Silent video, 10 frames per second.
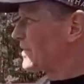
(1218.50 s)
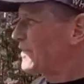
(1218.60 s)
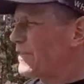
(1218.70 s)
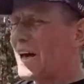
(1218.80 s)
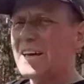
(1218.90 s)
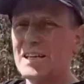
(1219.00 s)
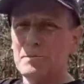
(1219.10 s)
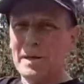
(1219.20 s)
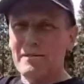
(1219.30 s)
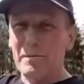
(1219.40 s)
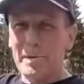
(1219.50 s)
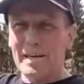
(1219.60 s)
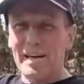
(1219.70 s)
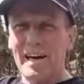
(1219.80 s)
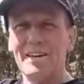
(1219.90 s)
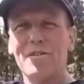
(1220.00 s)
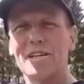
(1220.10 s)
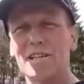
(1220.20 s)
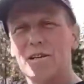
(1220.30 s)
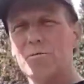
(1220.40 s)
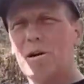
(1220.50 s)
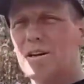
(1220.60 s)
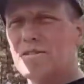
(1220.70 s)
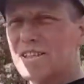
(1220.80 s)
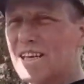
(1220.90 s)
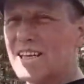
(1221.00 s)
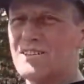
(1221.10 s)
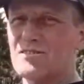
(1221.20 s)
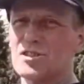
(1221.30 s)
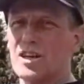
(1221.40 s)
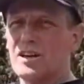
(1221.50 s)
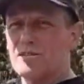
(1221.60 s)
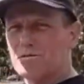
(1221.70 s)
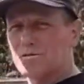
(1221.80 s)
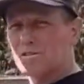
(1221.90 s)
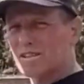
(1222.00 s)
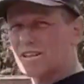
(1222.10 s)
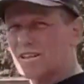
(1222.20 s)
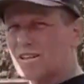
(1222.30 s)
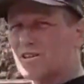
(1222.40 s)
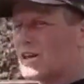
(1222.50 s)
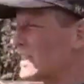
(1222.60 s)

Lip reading: the flag gets bigger and bigger, and eventually you might have seen on shows, you get